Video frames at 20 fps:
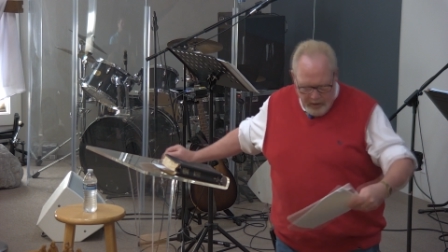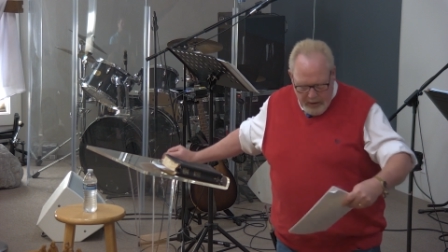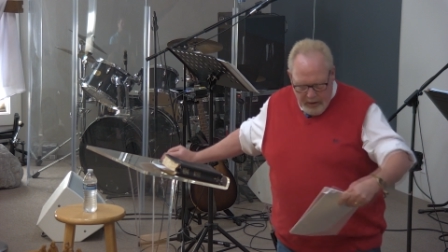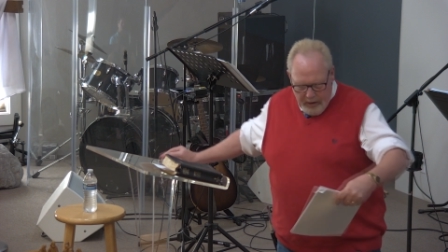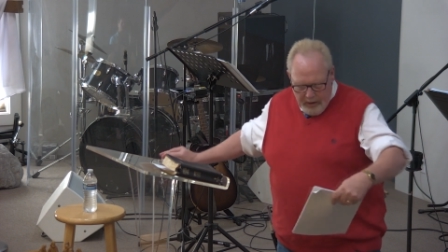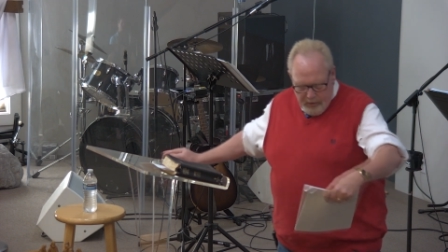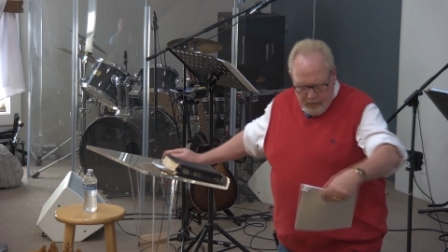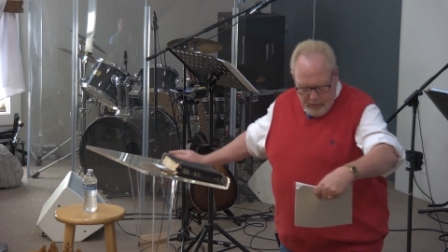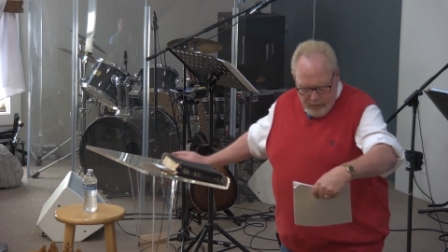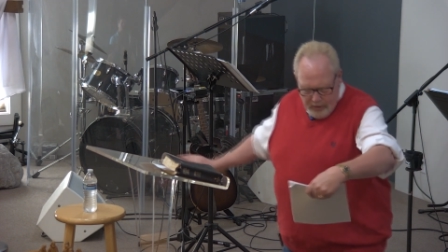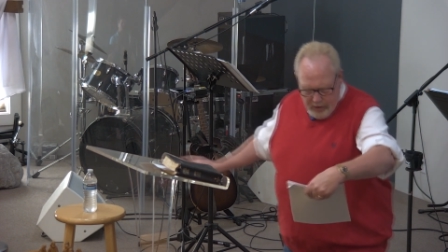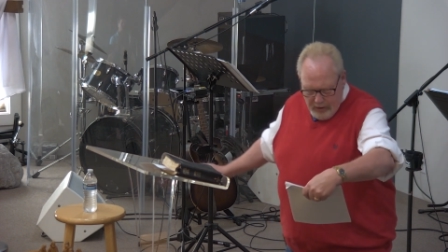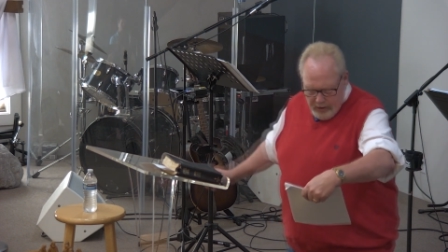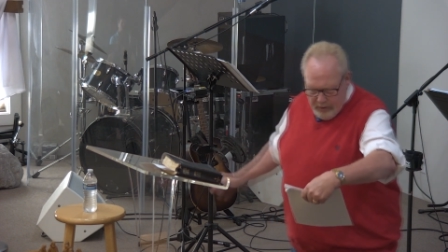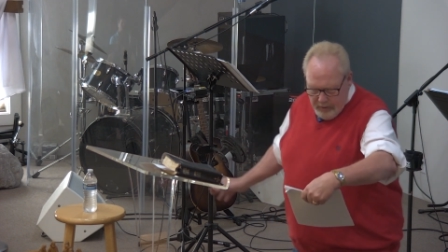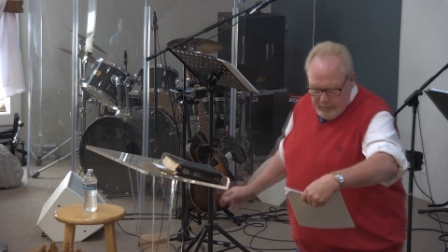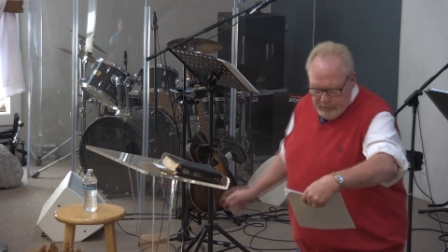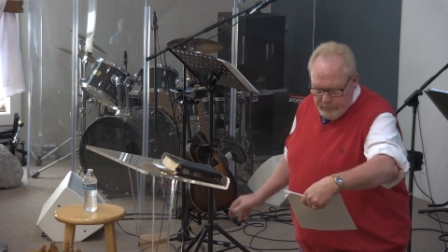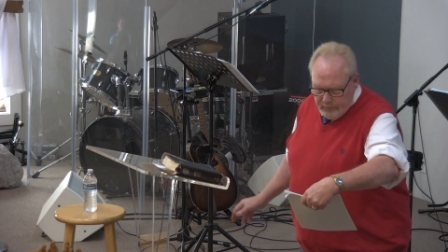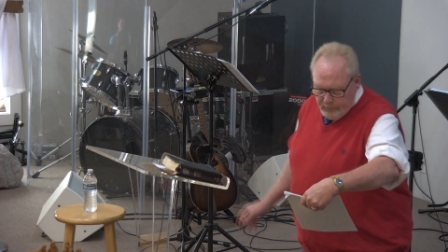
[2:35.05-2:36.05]
And,
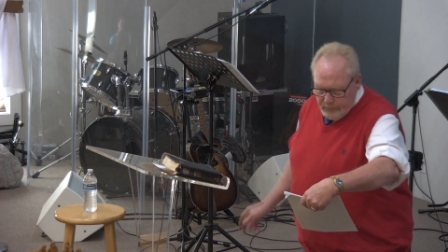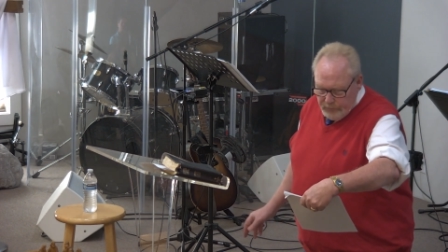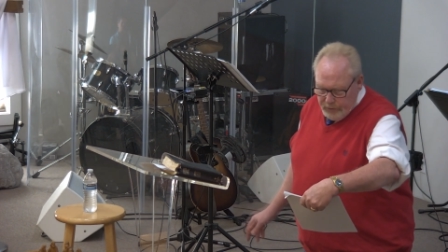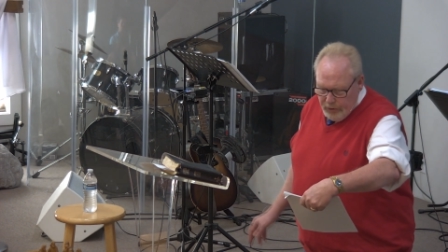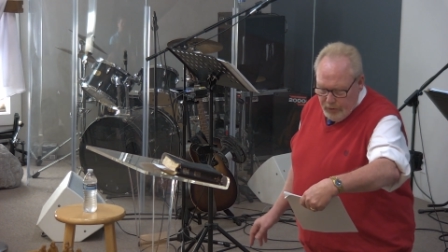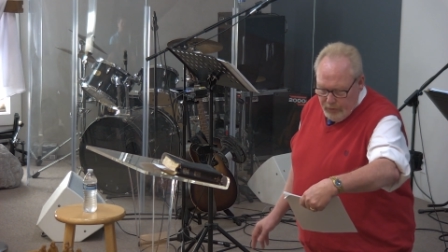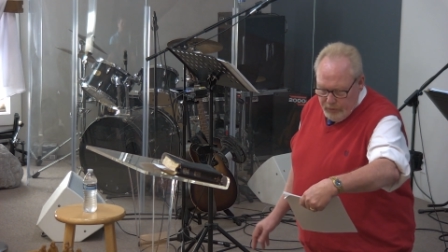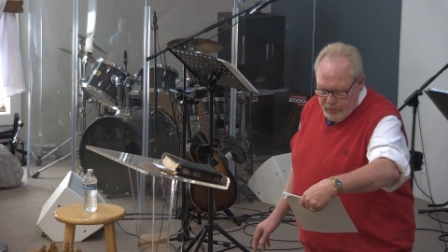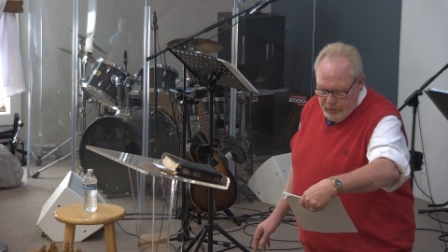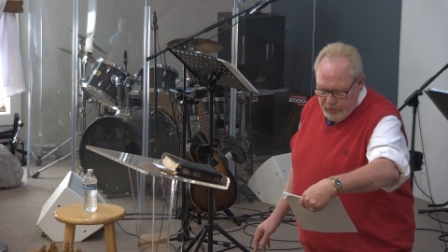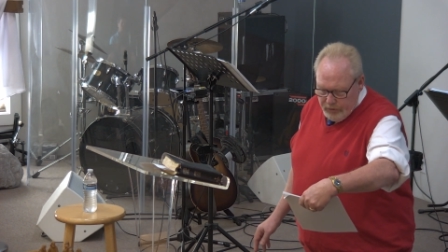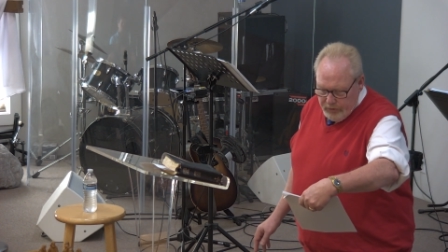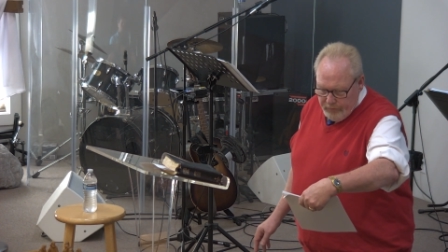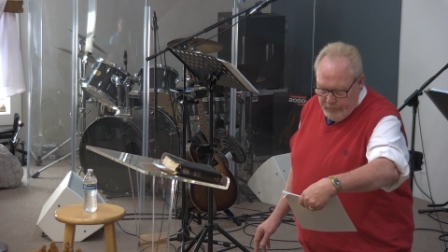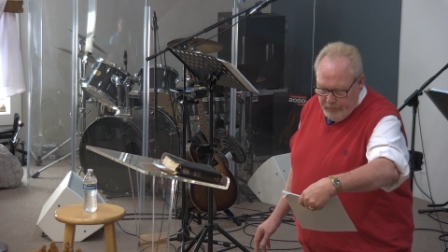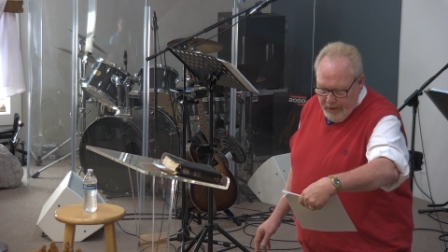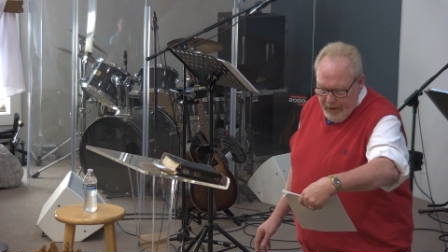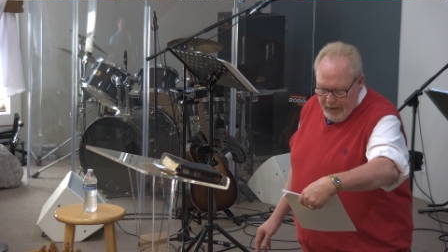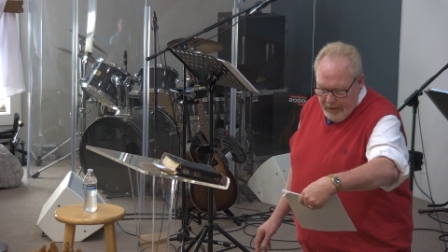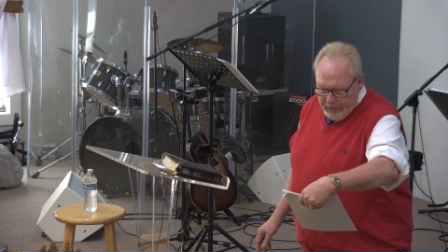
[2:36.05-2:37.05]
uh, you know, just
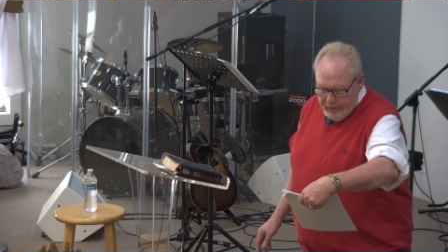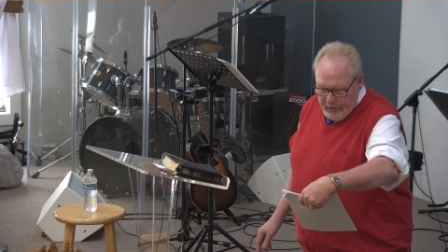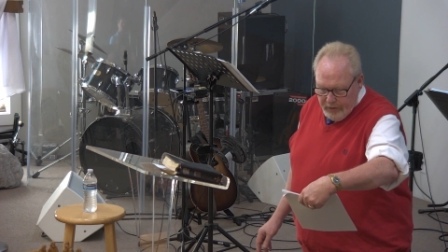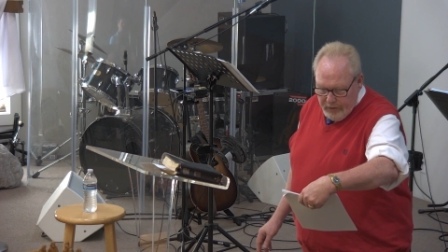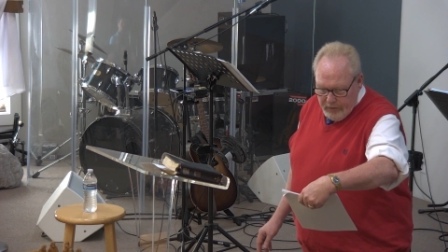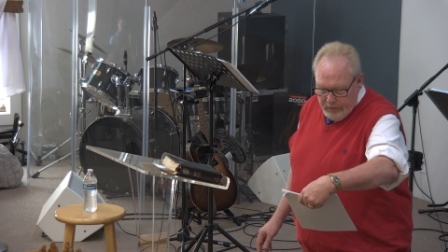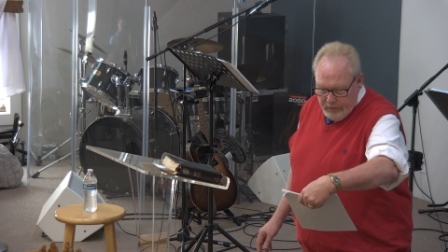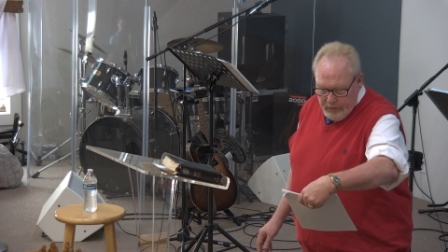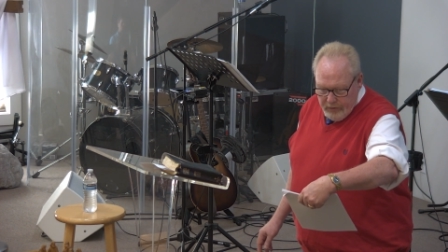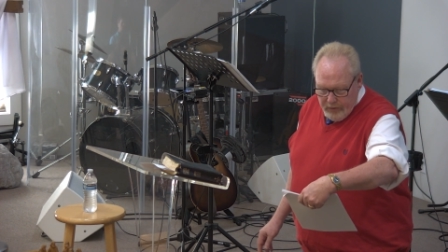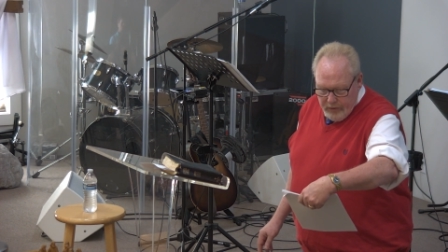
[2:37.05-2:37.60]
the fact that